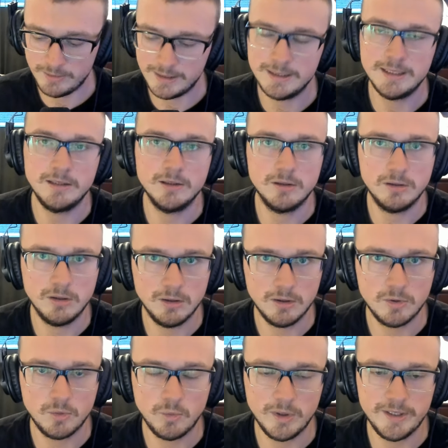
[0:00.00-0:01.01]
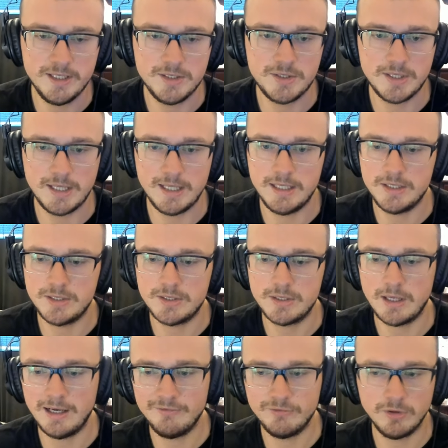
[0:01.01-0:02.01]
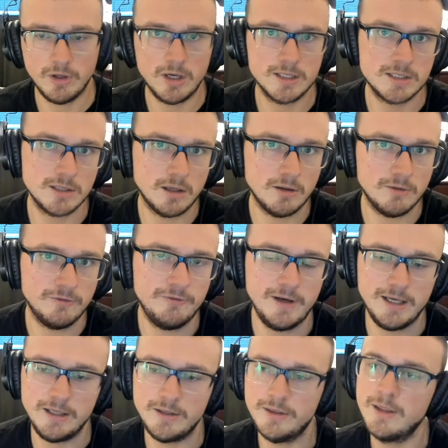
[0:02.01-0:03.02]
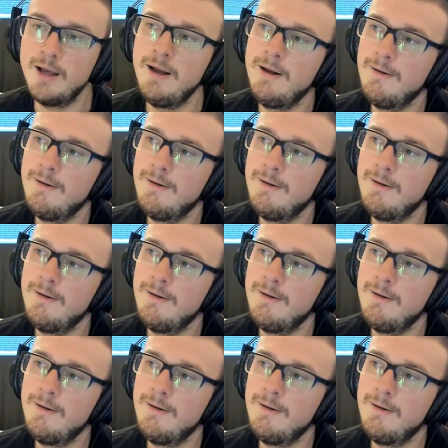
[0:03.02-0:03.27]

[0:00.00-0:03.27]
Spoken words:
And then the hook where he says, I've lost all faith.